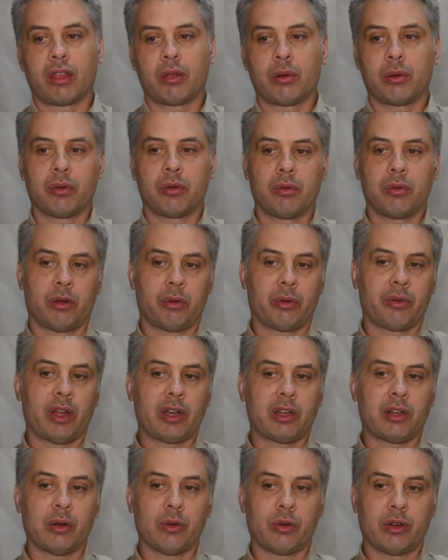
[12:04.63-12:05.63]
So we
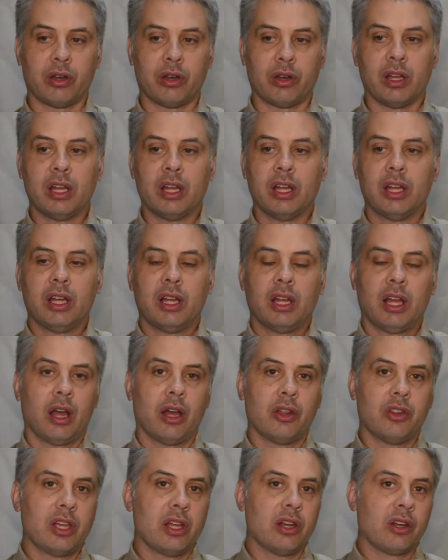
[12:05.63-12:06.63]
had to look at
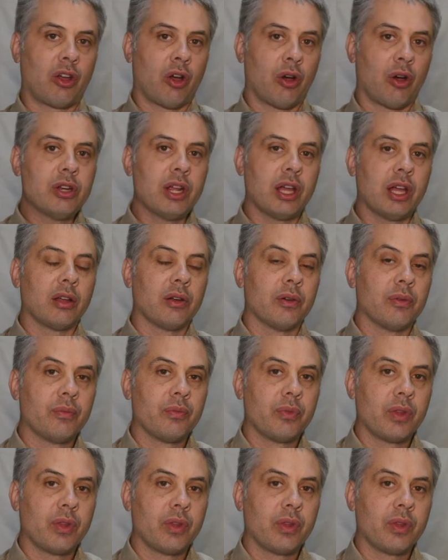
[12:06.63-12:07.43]
the encoding